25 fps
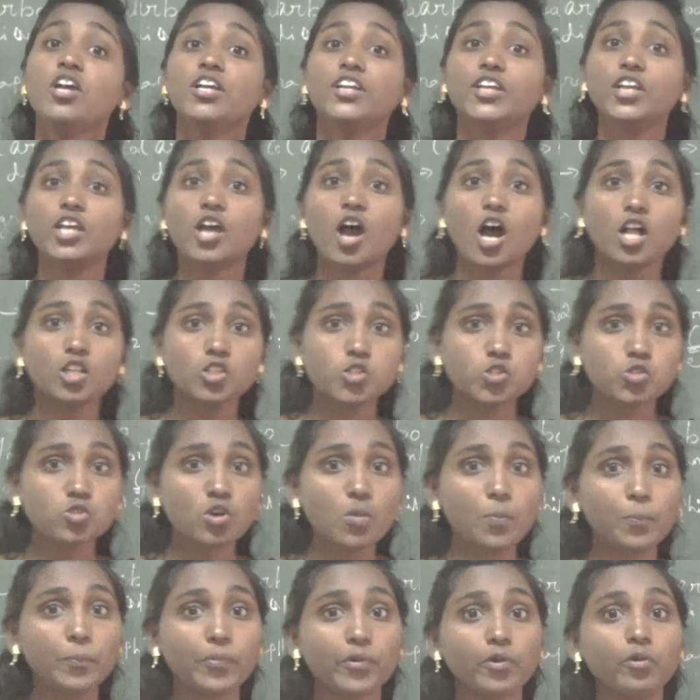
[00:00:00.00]
he
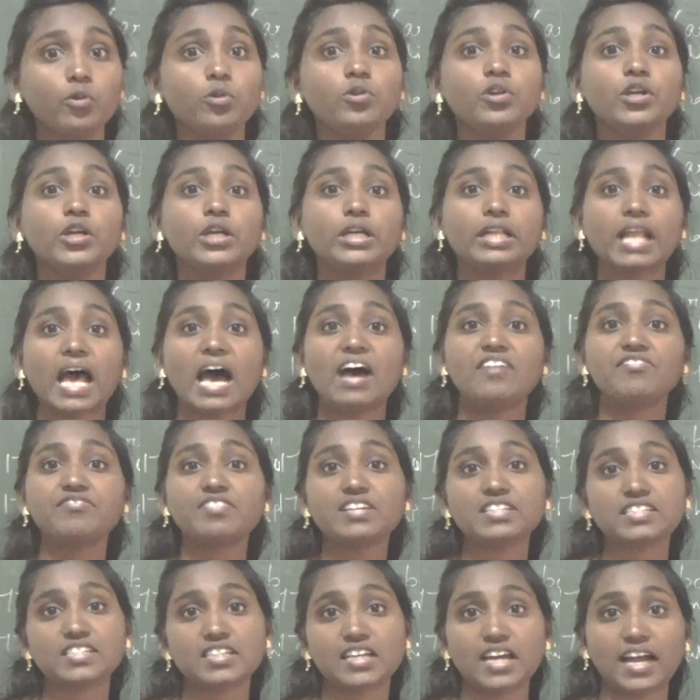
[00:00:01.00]
also proved
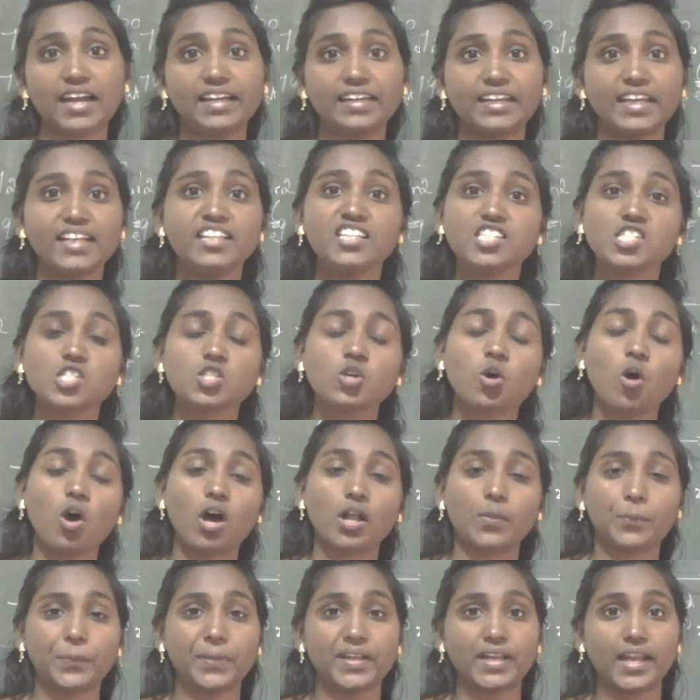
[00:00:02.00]
graphite contains
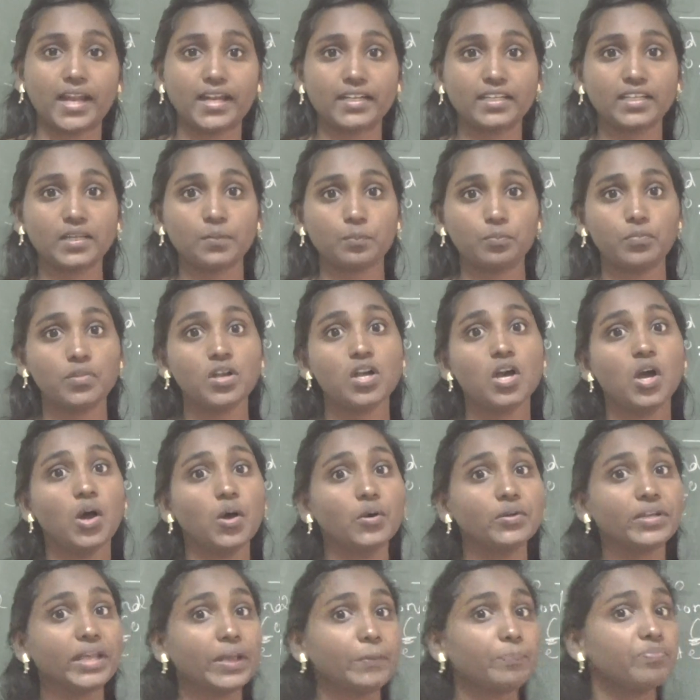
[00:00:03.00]
carbon atom.
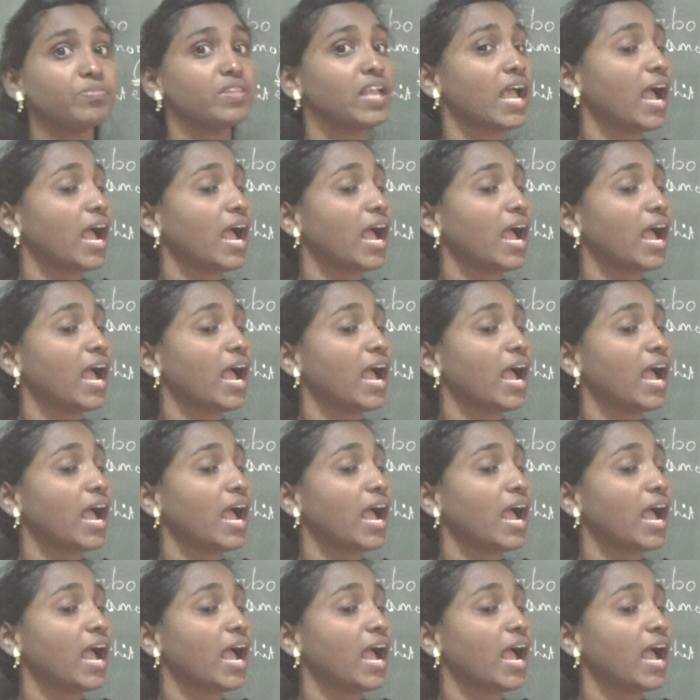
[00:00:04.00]
Okay,